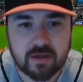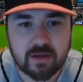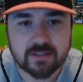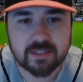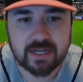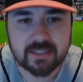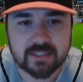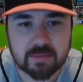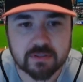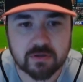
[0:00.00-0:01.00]
On today's
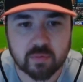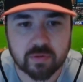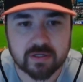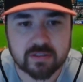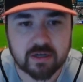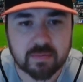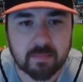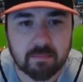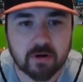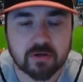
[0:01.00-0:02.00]
episode, we're going to talk about
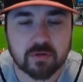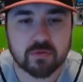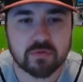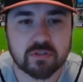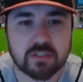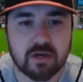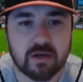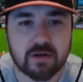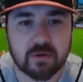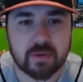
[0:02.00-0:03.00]
Marco Luciano